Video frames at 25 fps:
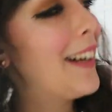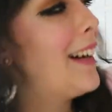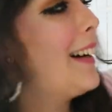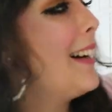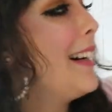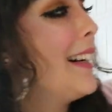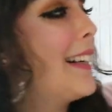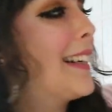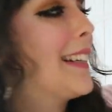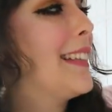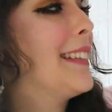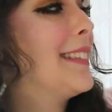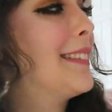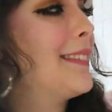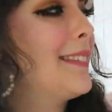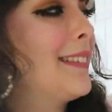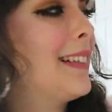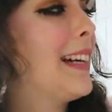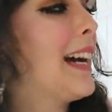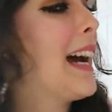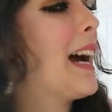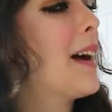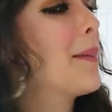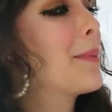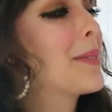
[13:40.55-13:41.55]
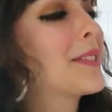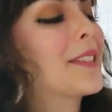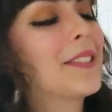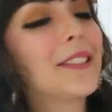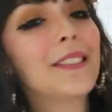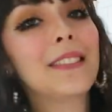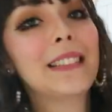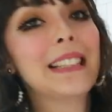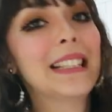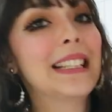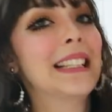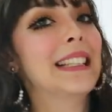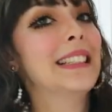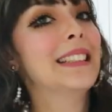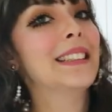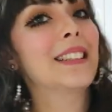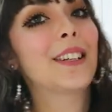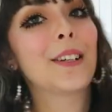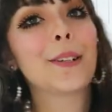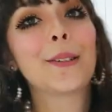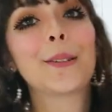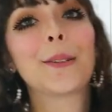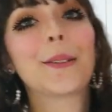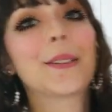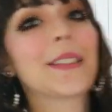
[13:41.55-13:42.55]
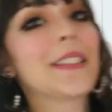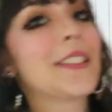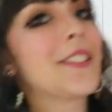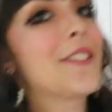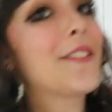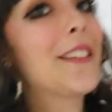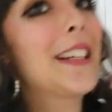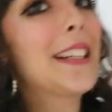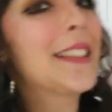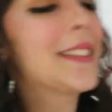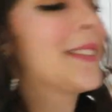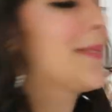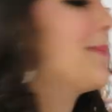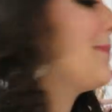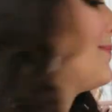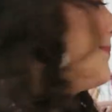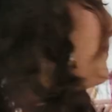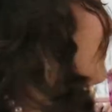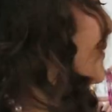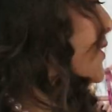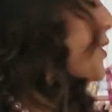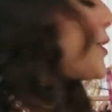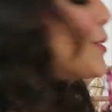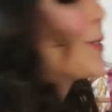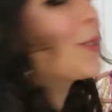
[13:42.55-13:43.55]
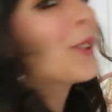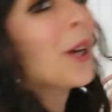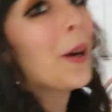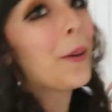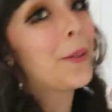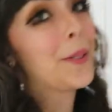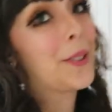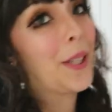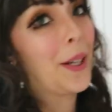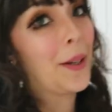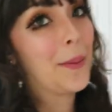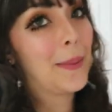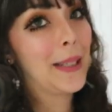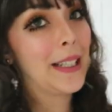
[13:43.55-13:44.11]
I absolutely adore this dress so, so